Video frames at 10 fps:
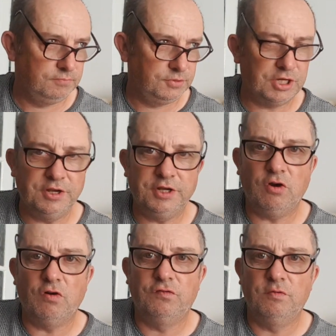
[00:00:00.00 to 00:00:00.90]
send it
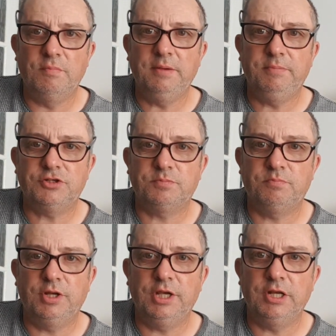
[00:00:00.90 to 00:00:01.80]
off, or maybe just
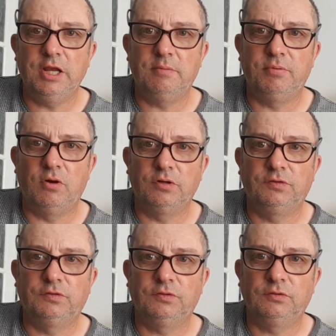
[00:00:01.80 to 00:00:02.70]
put it in a
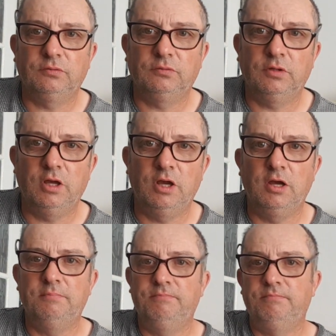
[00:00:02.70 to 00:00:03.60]
letterbox,
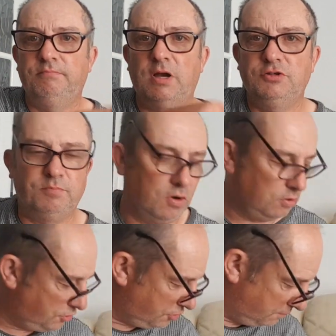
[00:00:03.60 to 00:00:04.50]
post
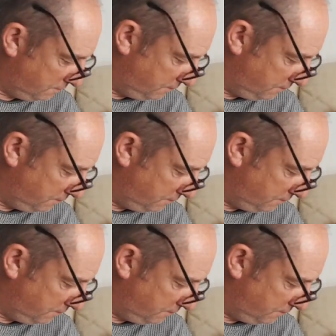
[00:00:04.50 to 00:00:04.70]
box.